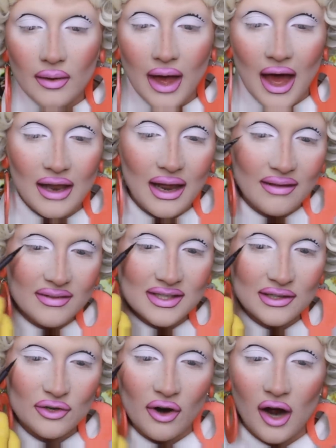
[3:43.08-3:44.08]
Okay, I like this
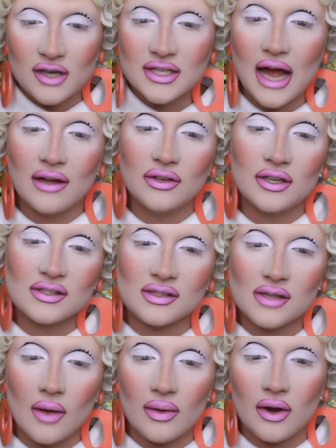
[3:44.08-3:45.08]
little crocodile-ness
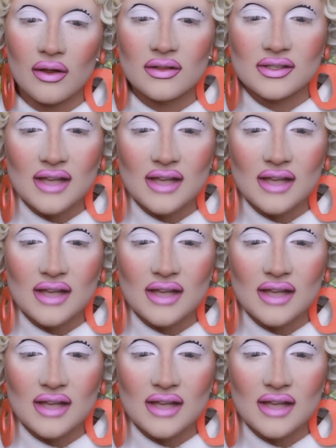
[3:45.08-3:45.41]
that's going on the